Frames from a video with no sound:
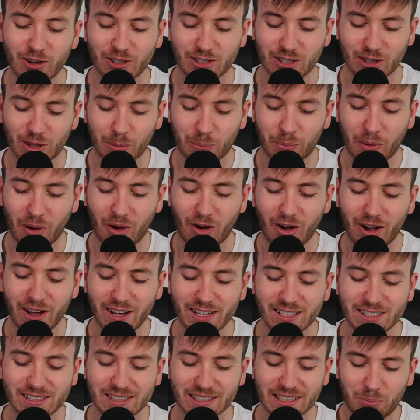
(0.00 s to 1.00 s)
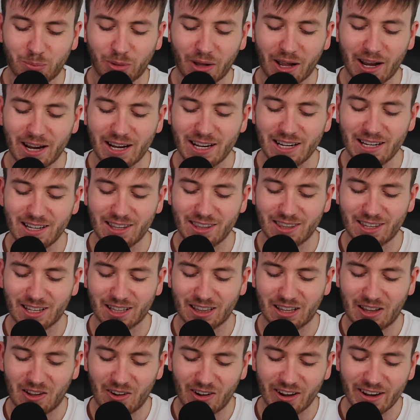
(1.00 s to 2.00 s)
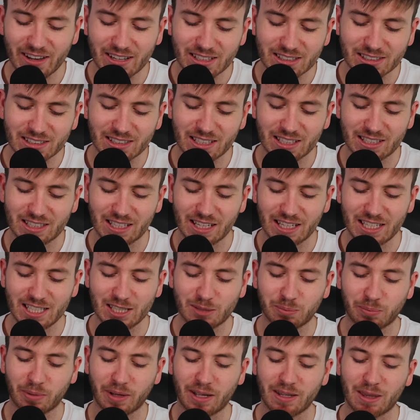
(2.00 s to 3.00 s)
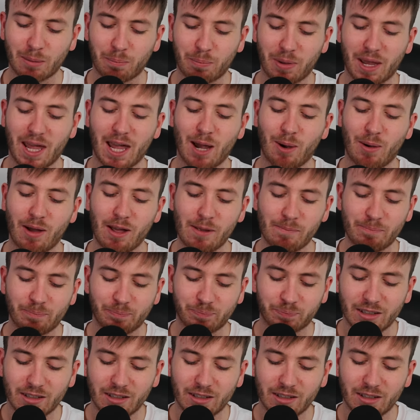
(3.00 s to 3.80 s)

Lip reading: So the Pies play the Lions. The D's play the Power.